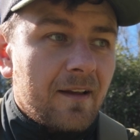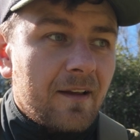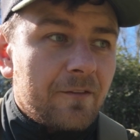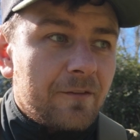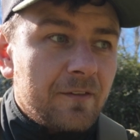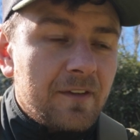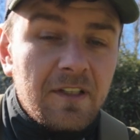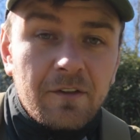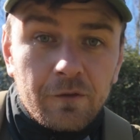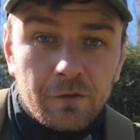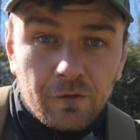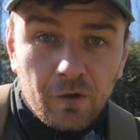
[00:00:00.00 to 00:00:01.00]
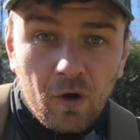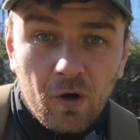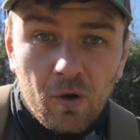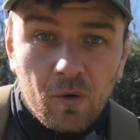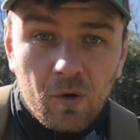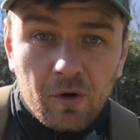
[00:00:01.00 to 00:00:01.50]
of didn't
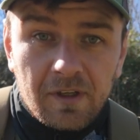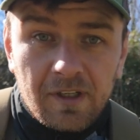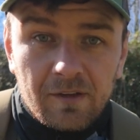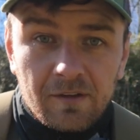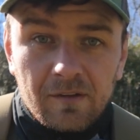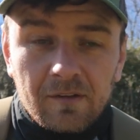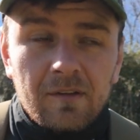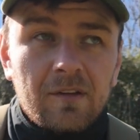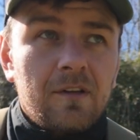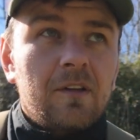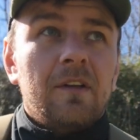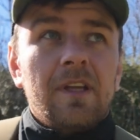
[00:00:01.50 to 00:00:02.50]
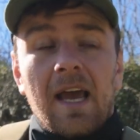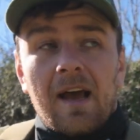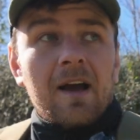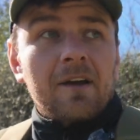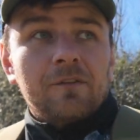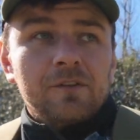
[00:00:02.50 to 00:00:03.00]
know, or I
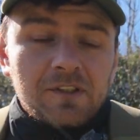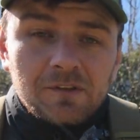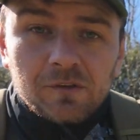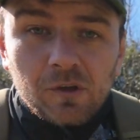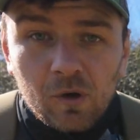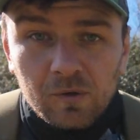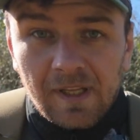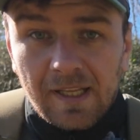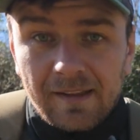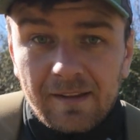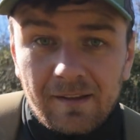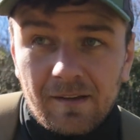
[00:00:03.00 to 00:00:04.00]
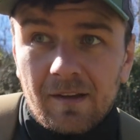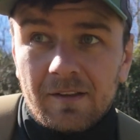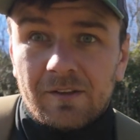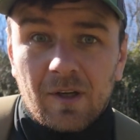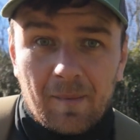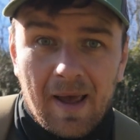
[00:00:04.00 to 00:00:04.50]
didn't know that
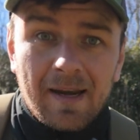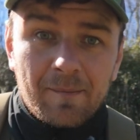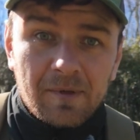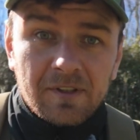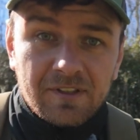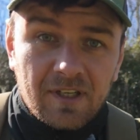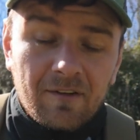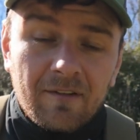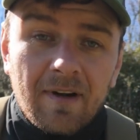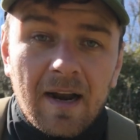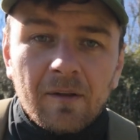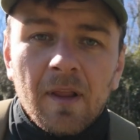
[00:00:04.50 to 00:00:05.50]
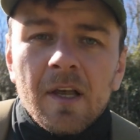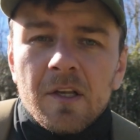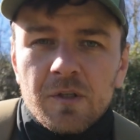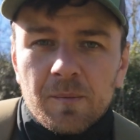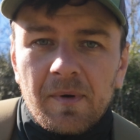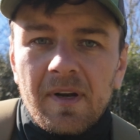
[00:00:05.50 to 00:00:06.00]
some animals are around.
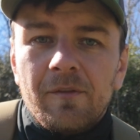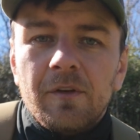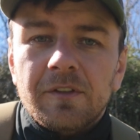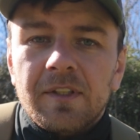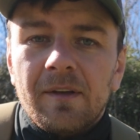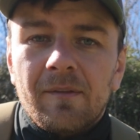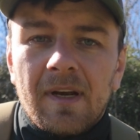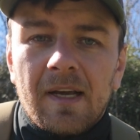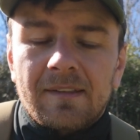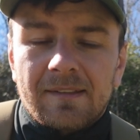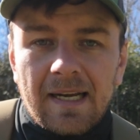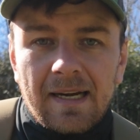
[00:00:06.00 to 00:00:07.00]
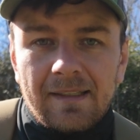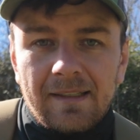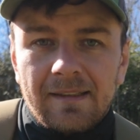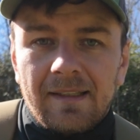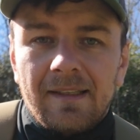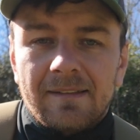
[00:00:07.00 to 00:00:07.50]
So previously when I
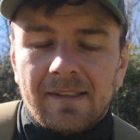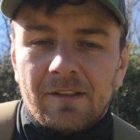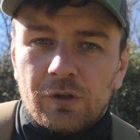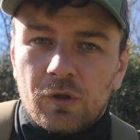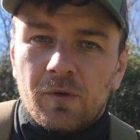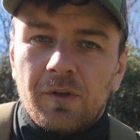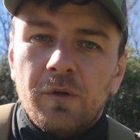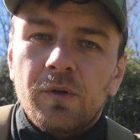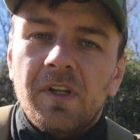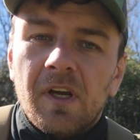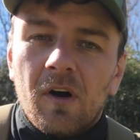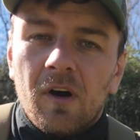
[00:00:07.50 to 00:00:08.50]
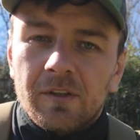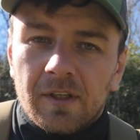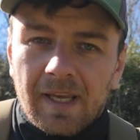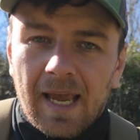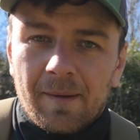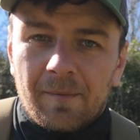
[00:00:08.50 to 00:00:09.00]
started this and showing you the other
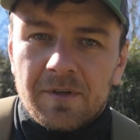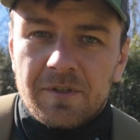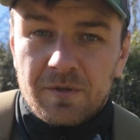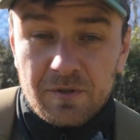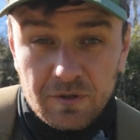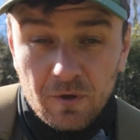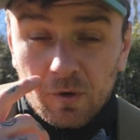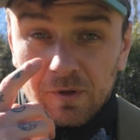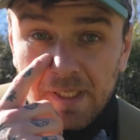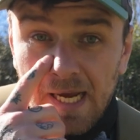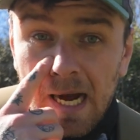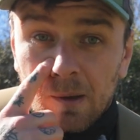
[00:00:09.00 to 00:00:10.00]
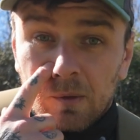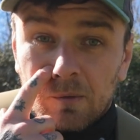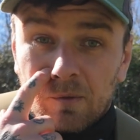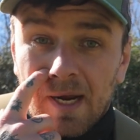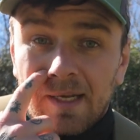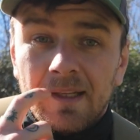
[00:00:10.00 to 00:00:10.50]
cameras, you saw the owl,
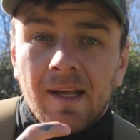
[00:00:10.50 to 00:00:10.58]
right?